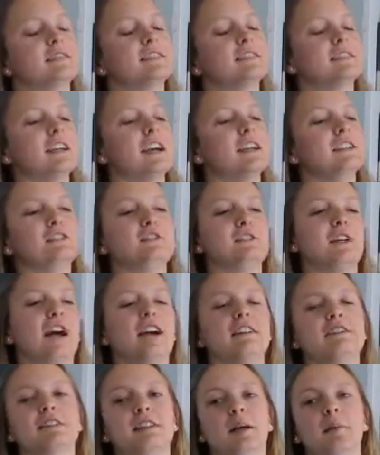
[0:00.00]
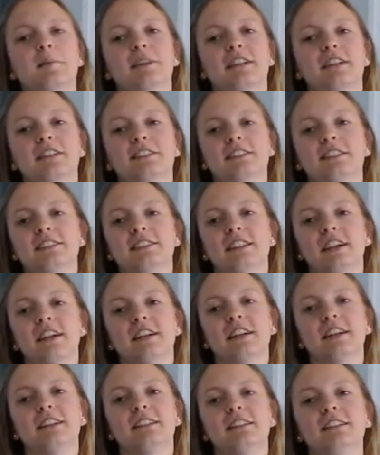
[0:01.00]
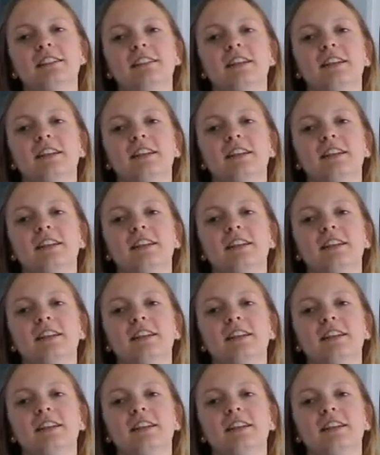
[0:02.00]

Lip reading: nice to have something on the side